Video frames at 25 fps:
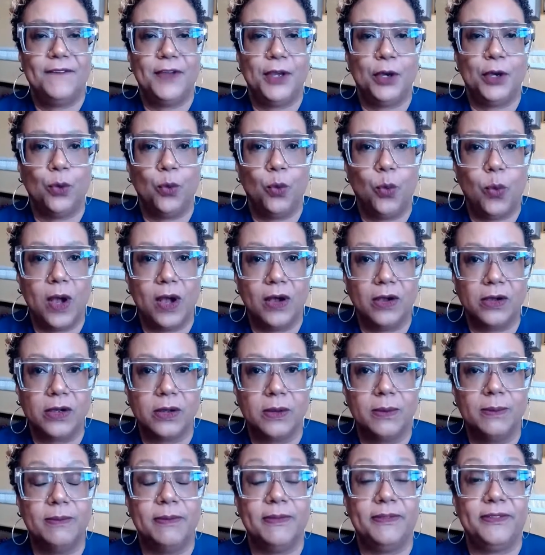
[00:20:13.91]
feel
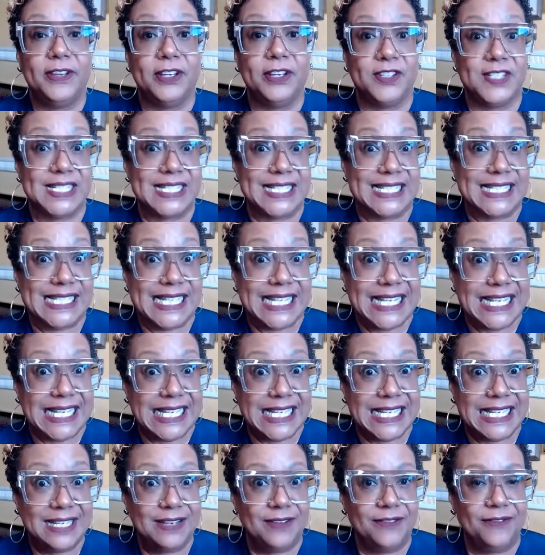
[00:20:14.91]
welcome, feel
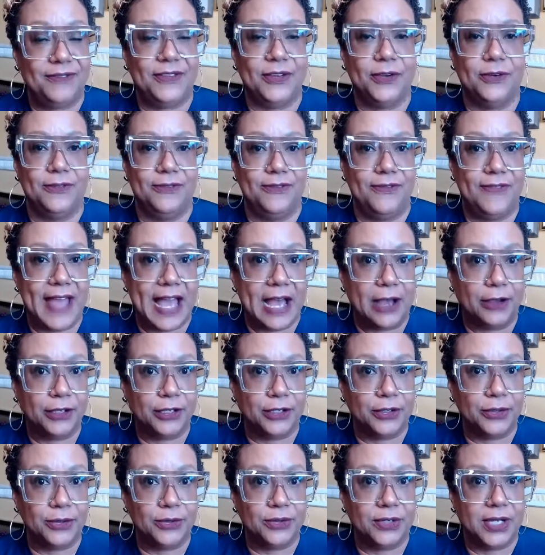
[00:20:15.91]
seen, feel
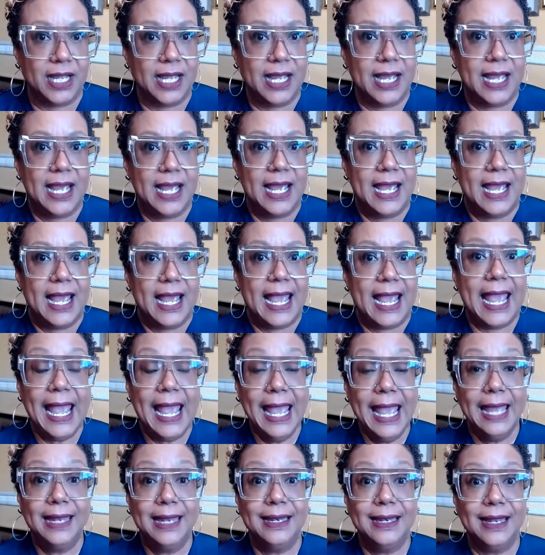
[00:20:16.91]
valued,
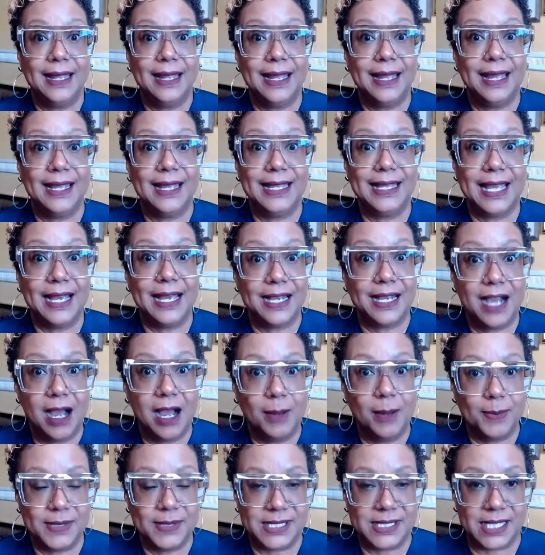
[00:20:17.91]
and get
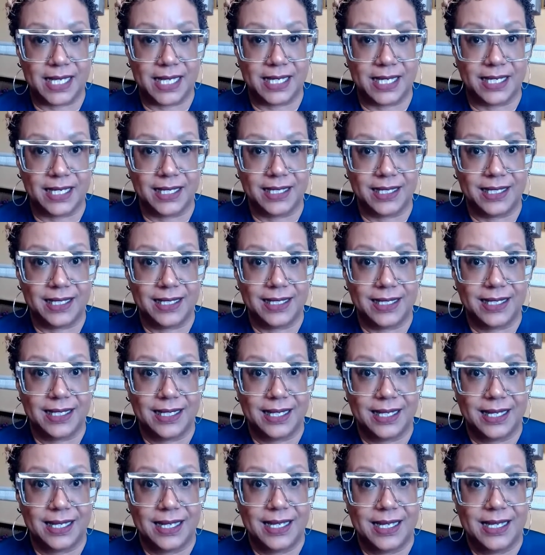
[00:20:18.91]
compensated.
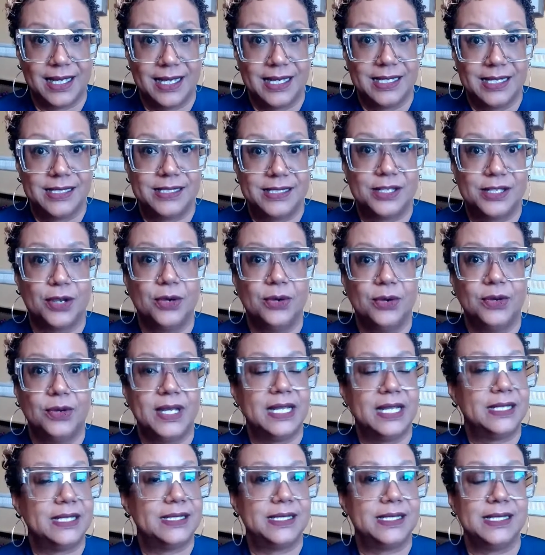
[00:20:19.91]

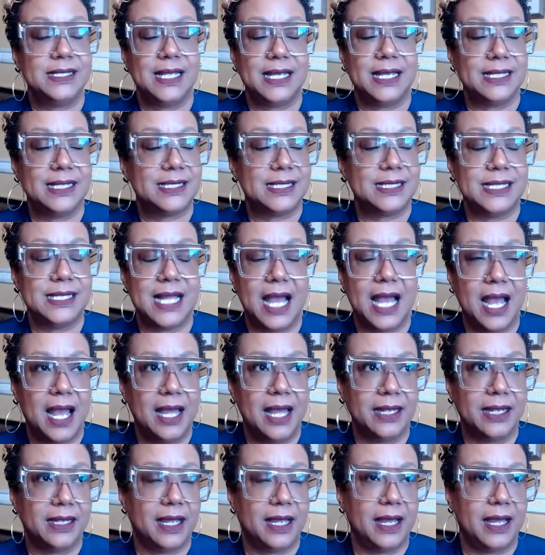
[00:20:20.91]
So it's
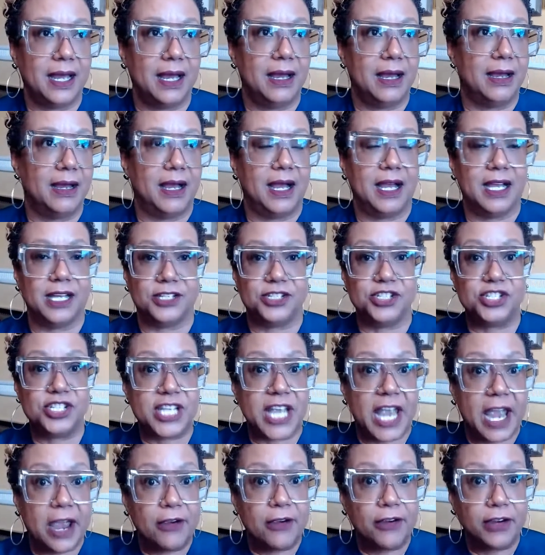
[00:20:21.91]
not a
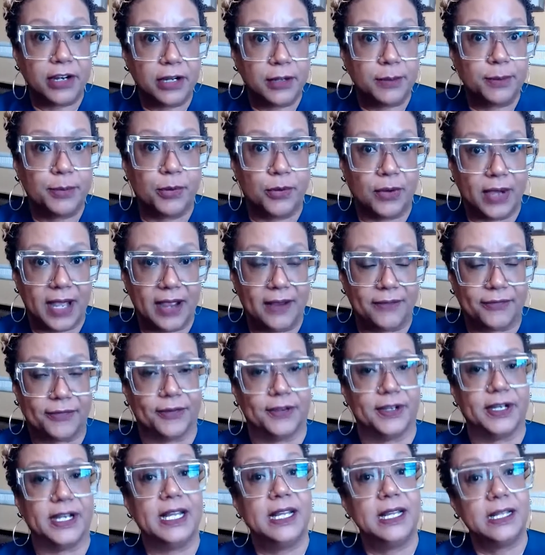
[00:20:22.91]
charitable
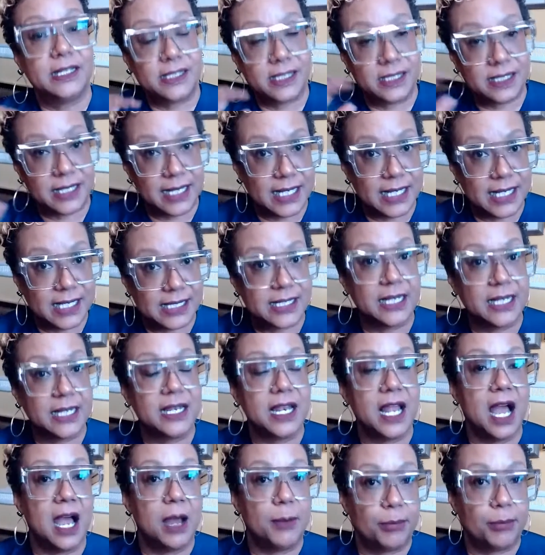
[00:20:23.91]
effort. It is a
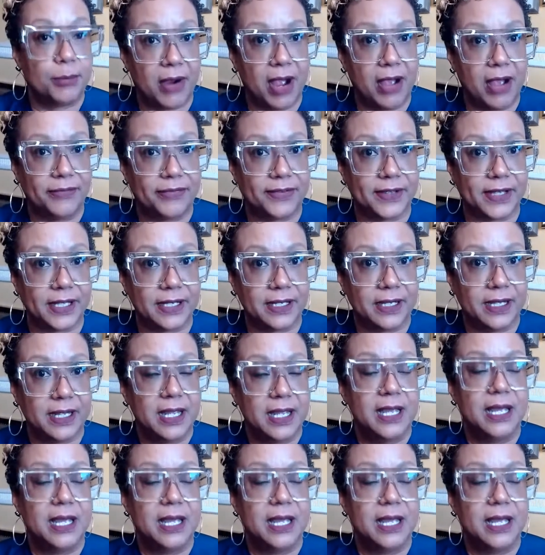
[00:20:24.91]
nonprofit,